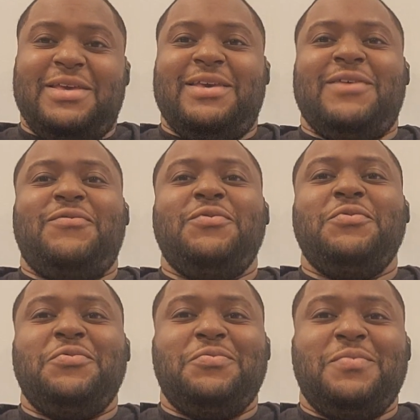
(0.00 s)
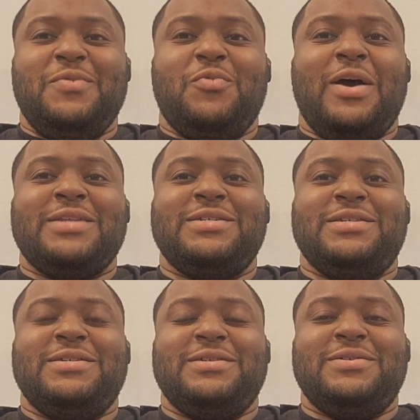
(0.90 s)
if you've been
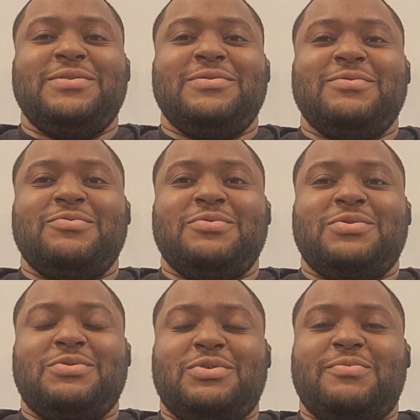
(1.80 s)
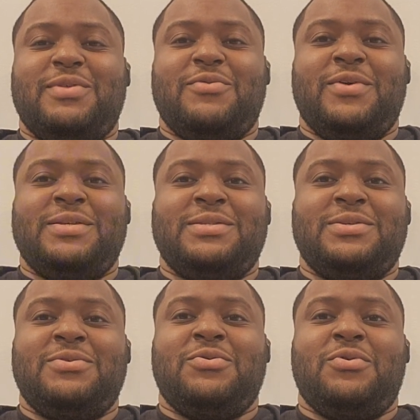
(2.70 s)
watching restricted plate
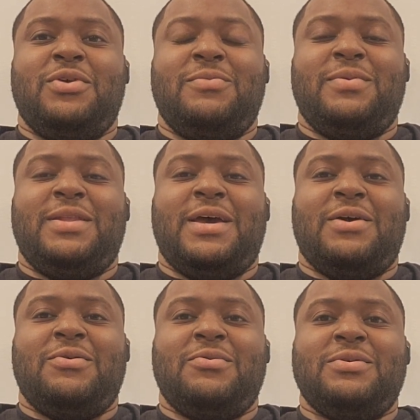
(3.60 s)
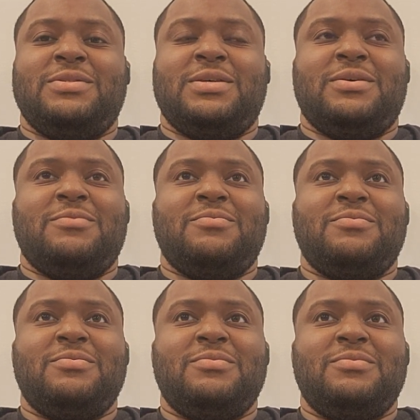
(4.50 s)
racing, or even now it's
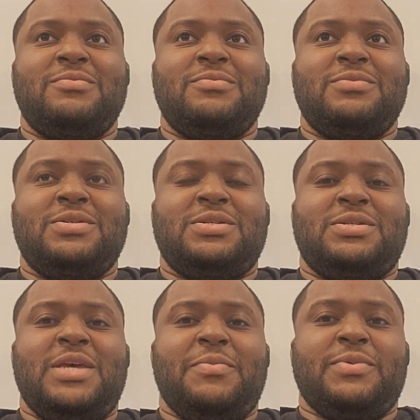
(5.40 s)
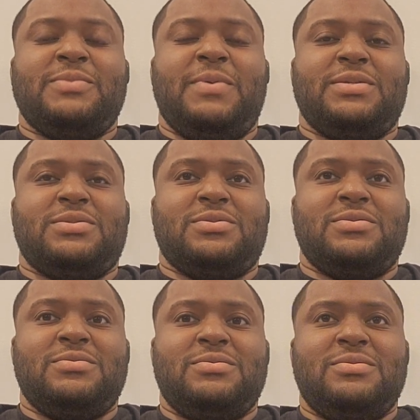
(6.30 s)
just a tapered spacer,
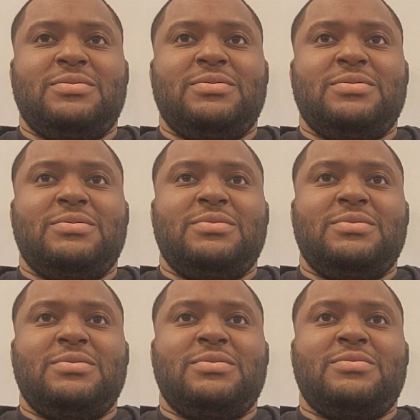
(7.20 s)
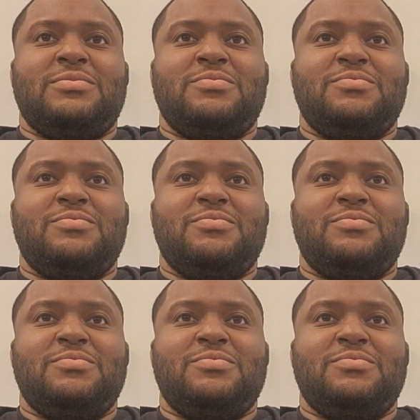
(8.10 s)
uh,